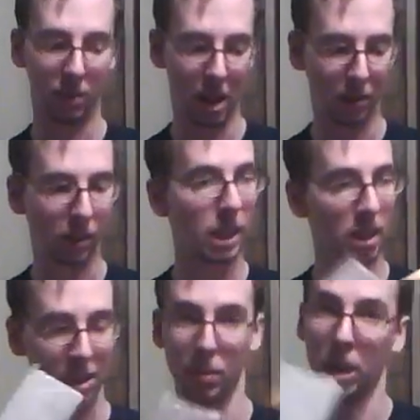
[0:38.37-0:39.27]
definitely. He
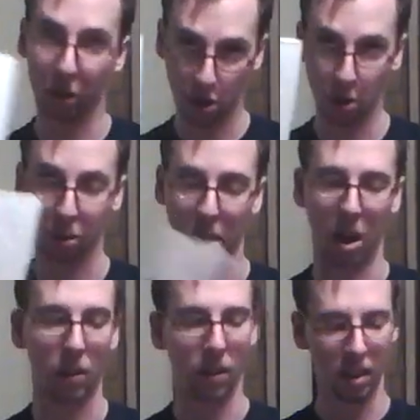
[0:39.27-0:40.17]
sent me a note,
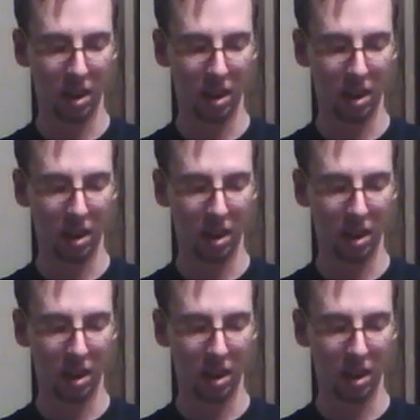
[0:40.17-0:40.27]
though.